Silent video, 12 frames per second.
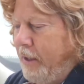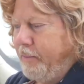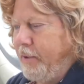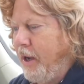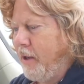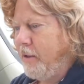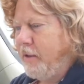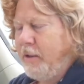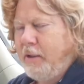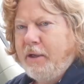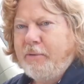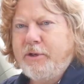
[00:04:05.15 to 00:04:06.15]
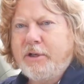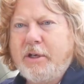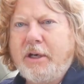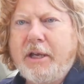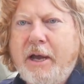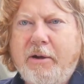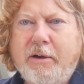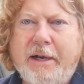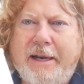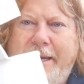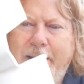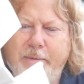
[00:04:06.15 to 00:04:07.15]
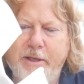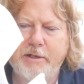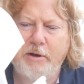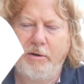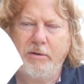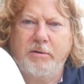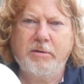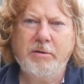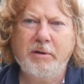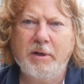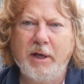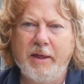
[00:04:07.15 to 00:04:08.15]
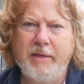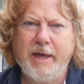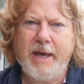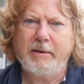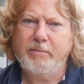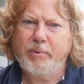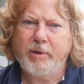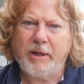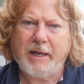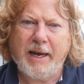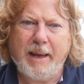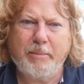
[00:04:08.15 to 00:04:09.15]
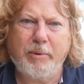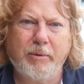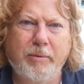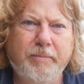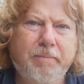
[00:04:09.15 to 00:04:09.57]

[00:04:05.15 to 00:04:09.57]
But I'm just going to go and clip this on and then put the clamp on.